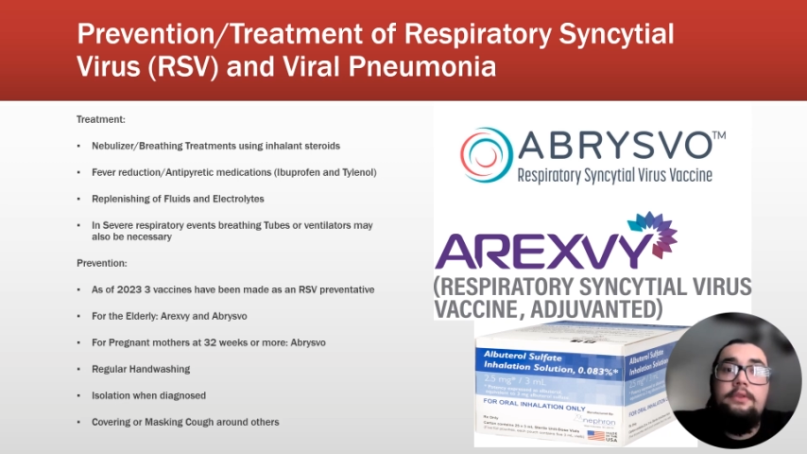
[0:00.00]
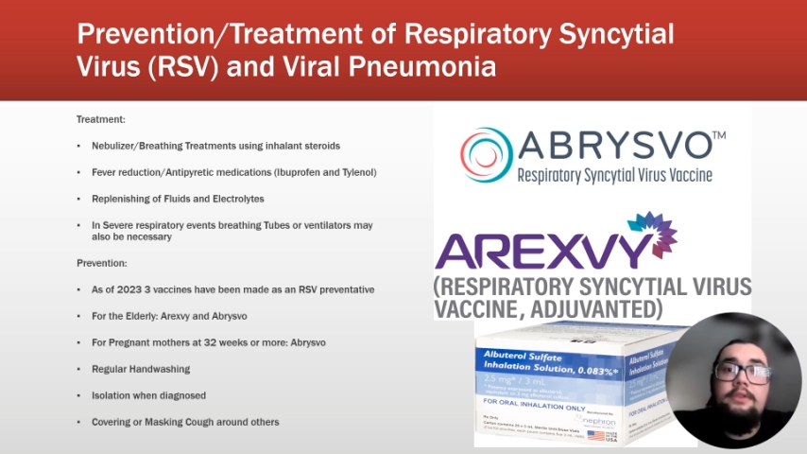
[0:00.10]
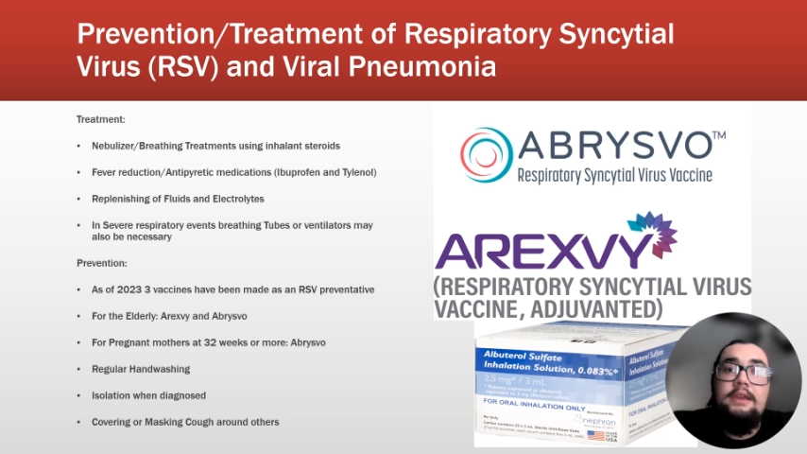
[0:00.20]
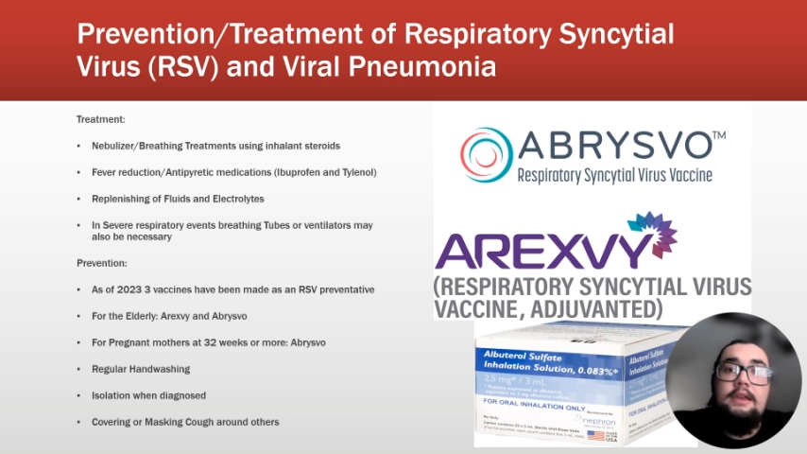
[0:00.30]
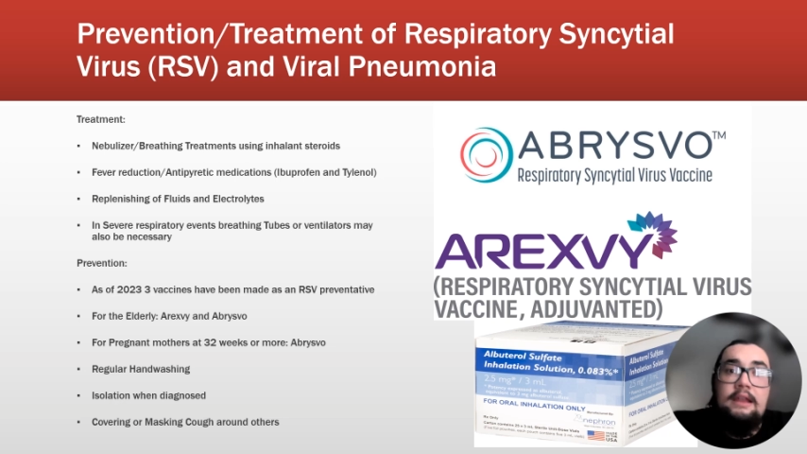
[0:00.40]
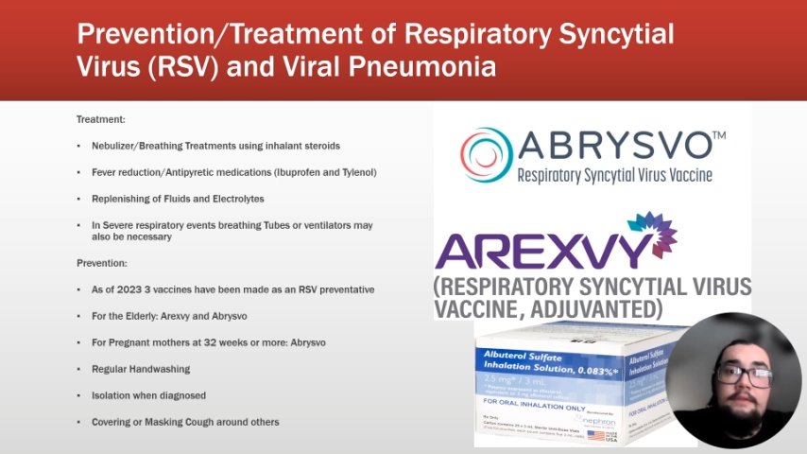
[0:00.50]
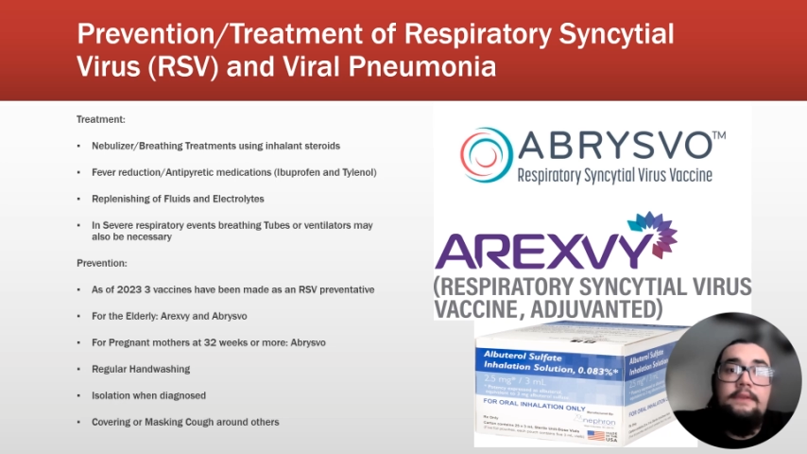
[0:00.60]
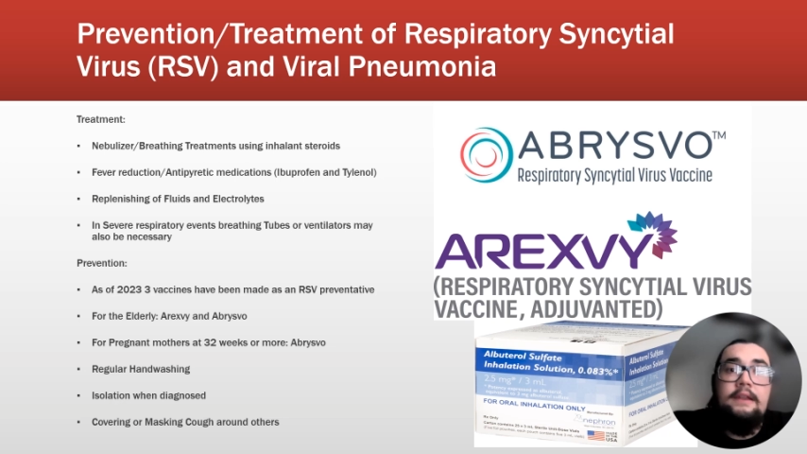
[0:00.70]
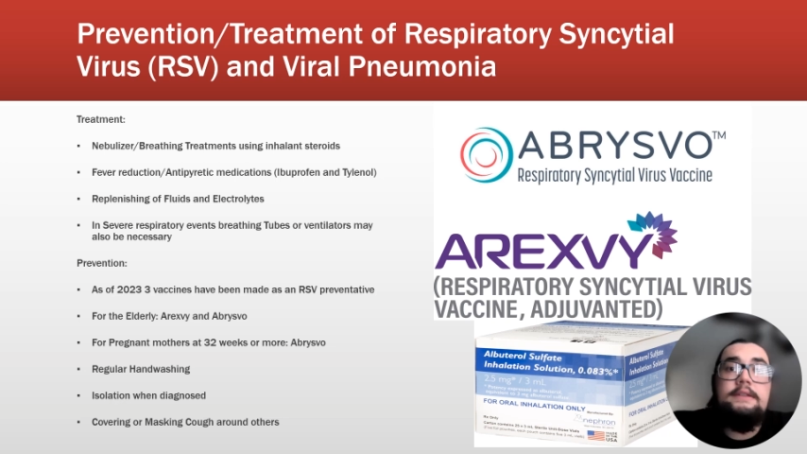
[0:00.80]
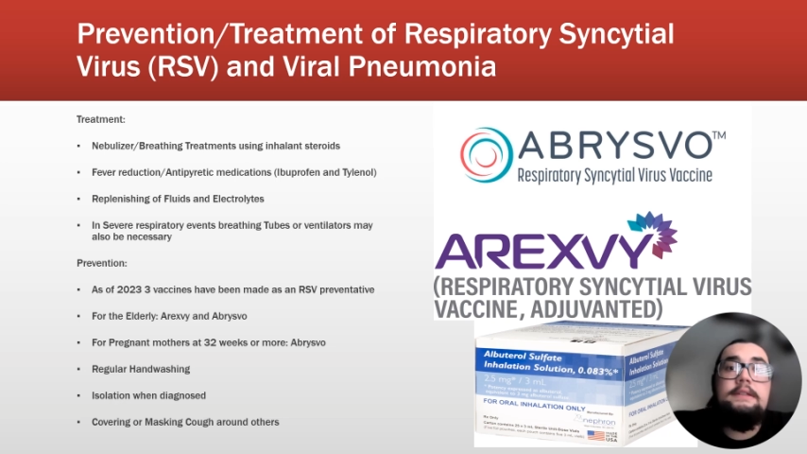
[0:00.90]
the
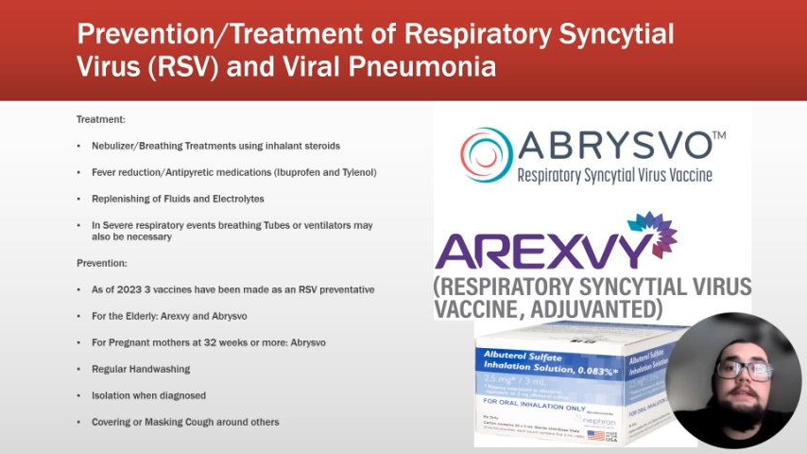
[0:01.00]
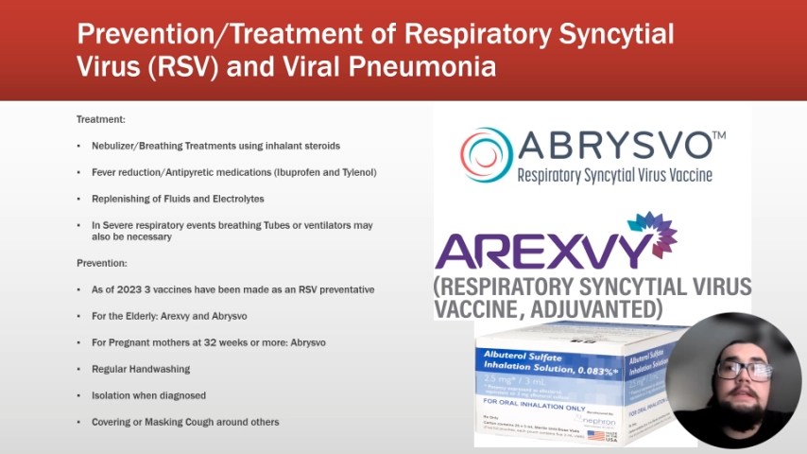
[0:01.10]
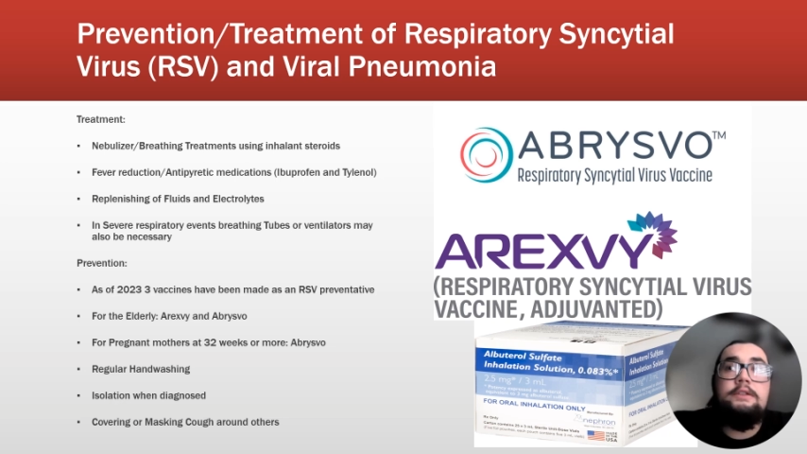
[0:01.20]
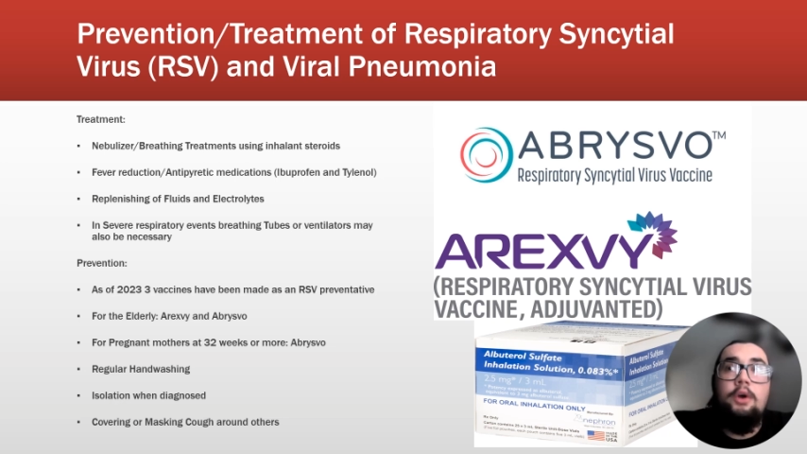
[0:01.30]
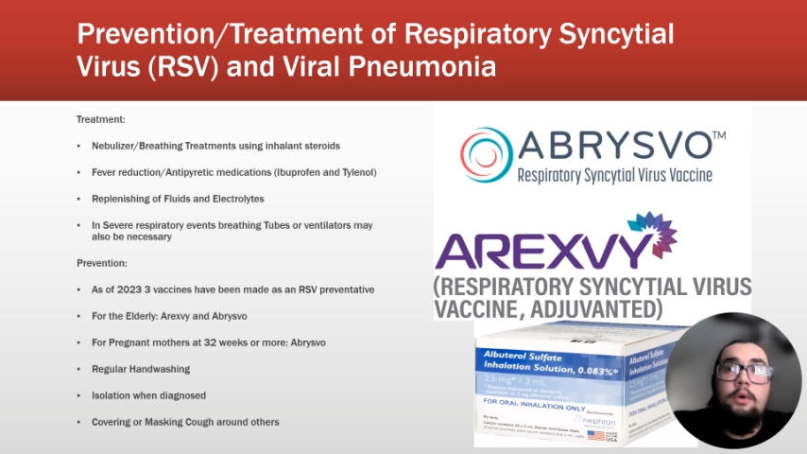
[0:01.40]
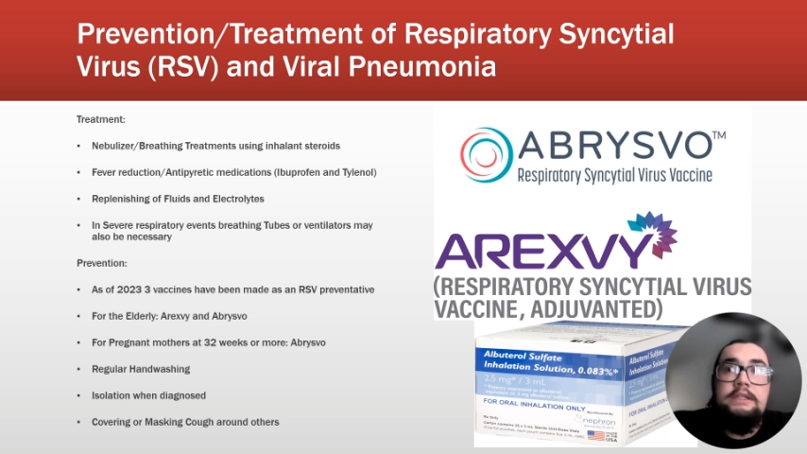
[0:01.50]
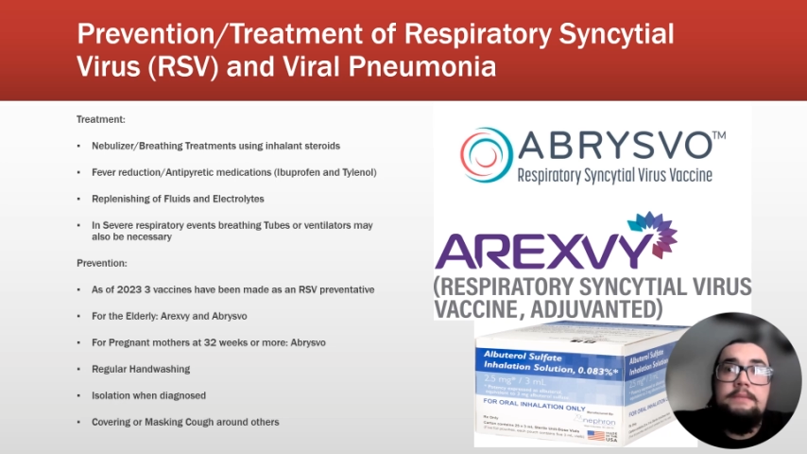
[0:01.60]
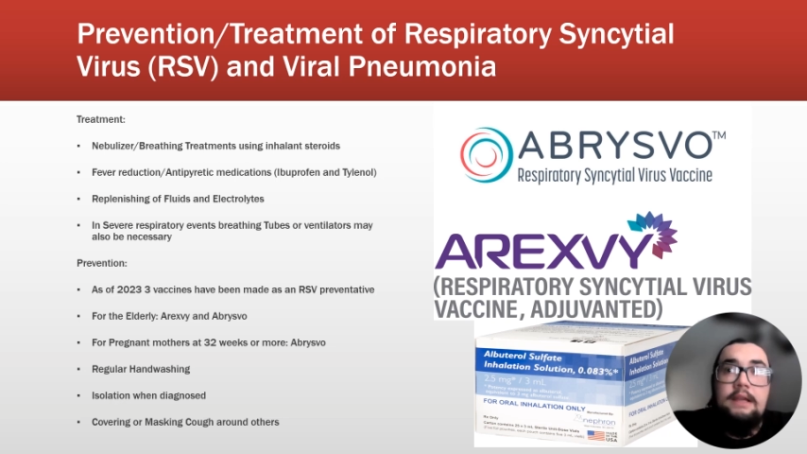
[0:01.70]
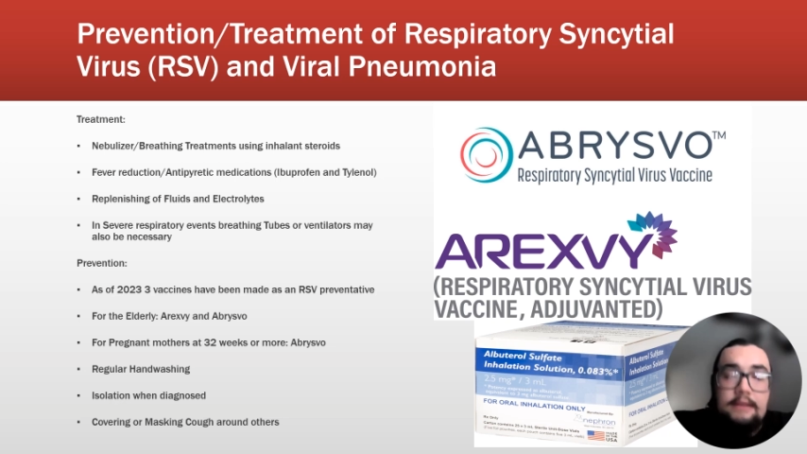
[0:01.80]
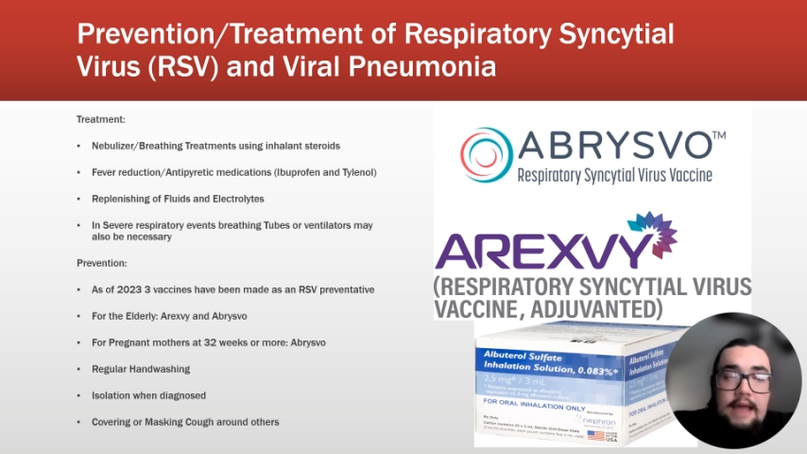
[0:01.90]
infant is going to
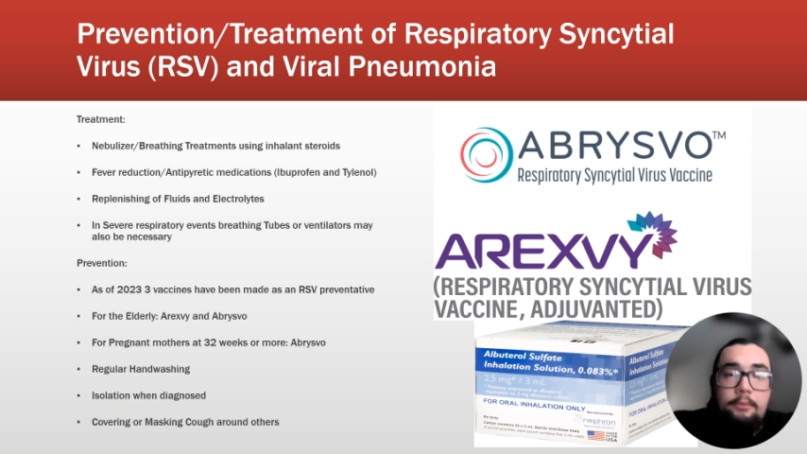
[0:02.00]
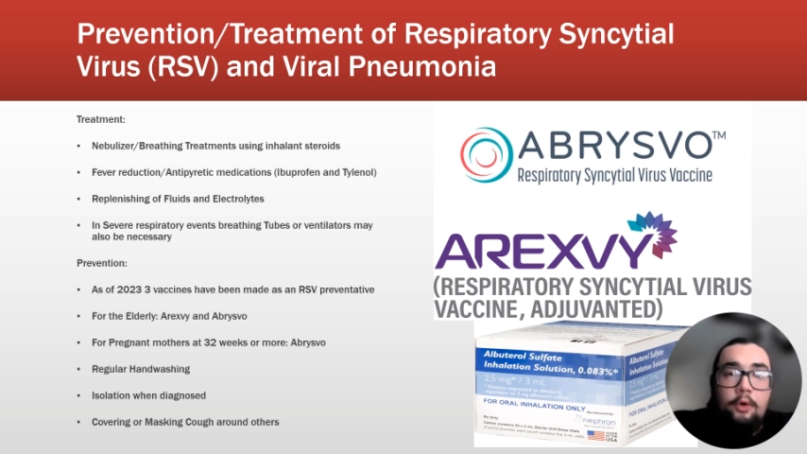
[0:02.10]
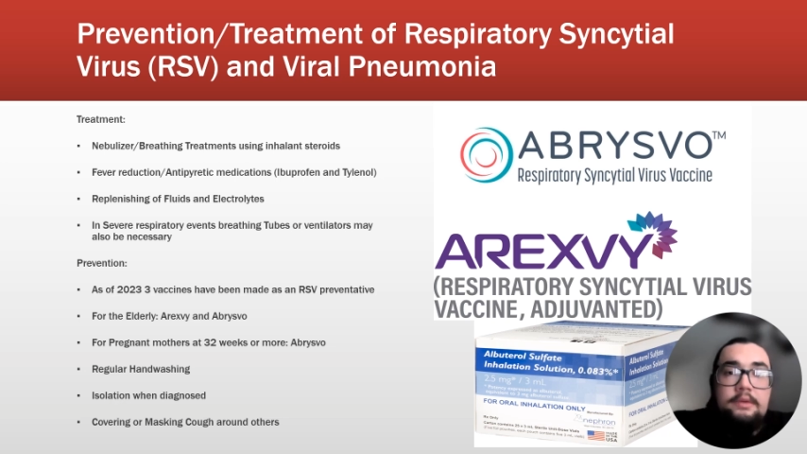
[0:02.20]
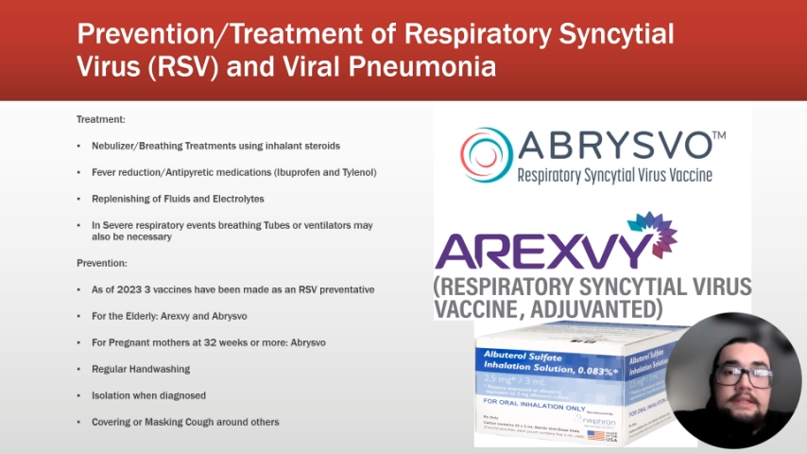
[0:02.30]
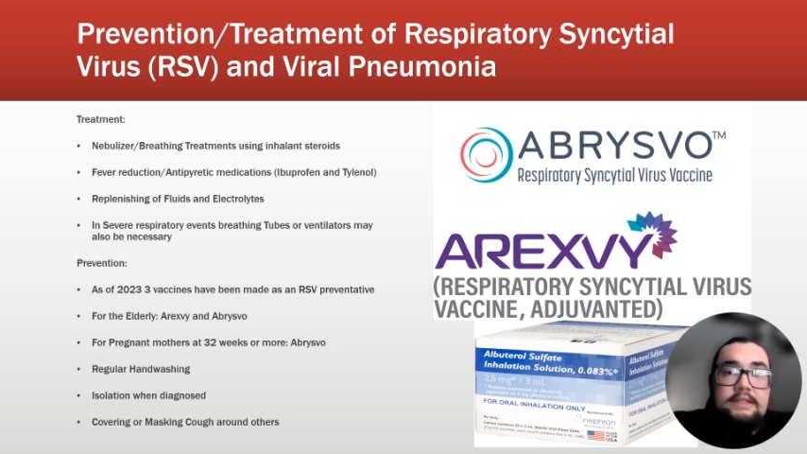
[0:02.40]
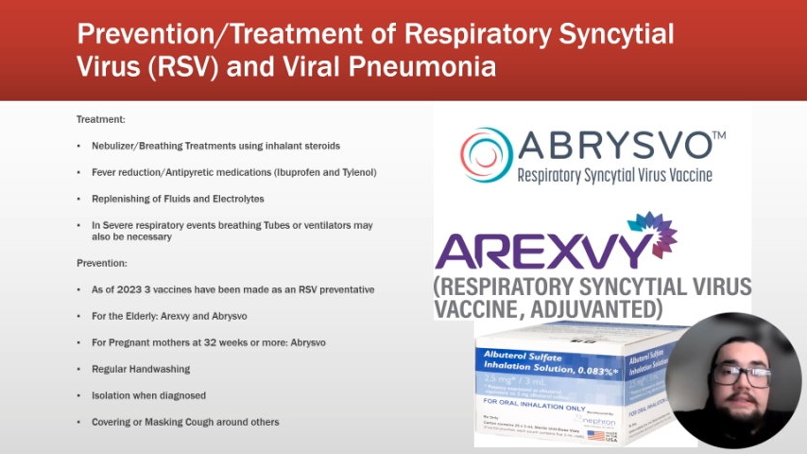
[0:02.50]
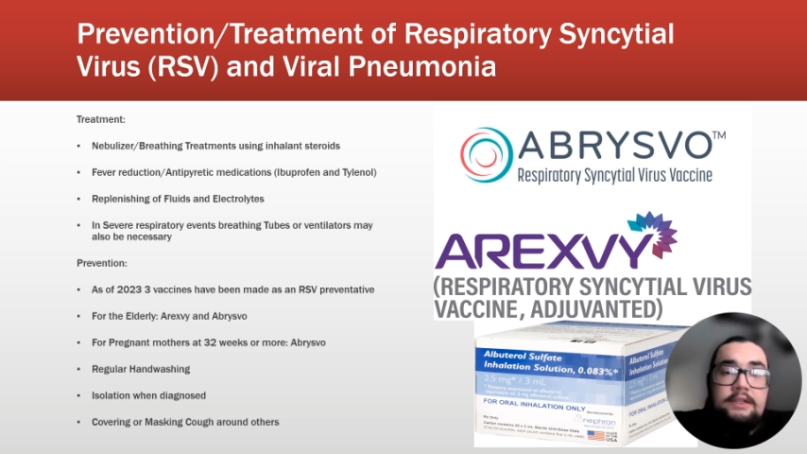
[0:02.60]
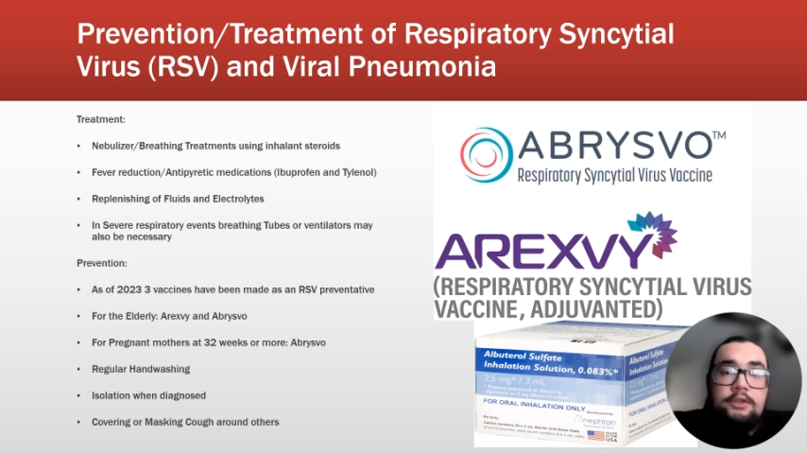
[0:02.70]
be a lot more resistant